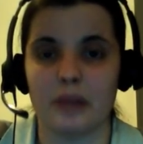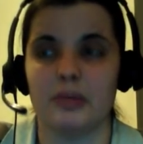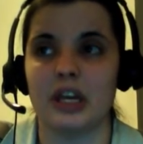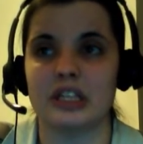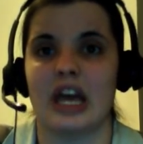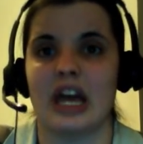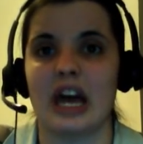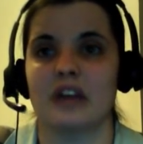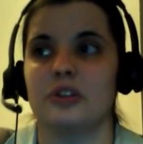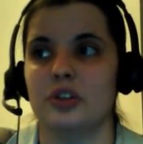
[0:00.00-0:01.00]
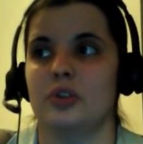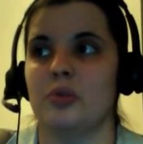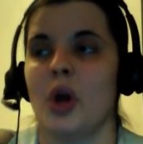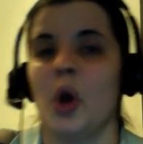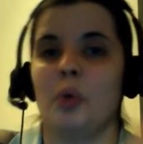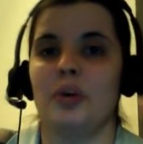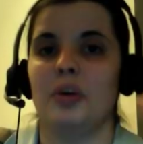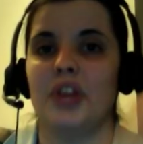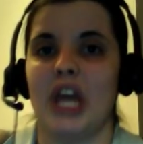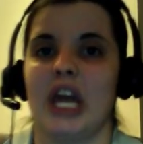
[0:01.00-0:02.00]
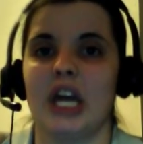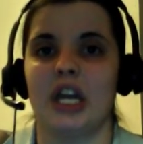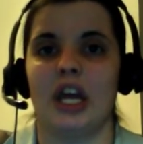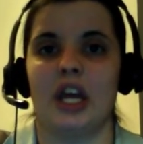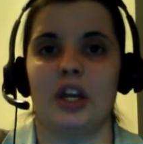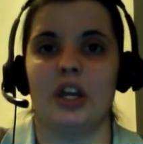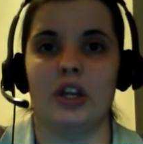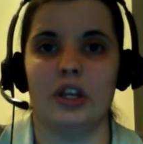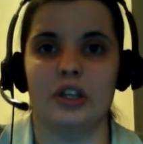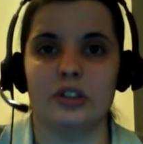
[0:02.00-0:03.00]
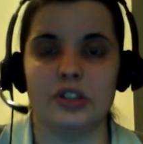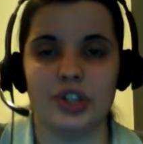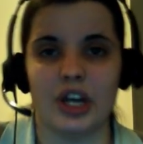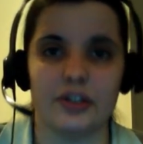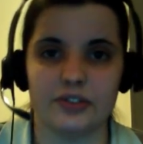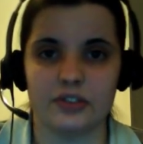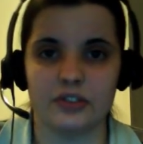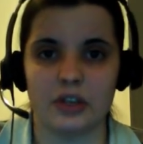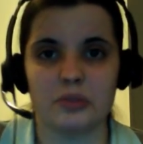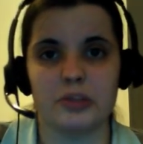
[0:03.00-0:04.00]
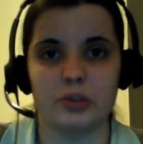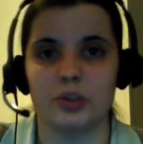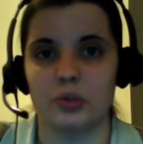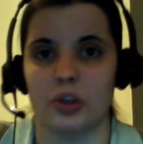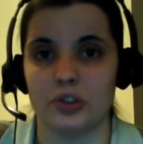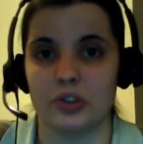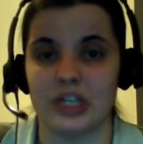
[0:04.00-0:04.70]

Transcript: because it had to do with Anne and Jeff. That was between two adults.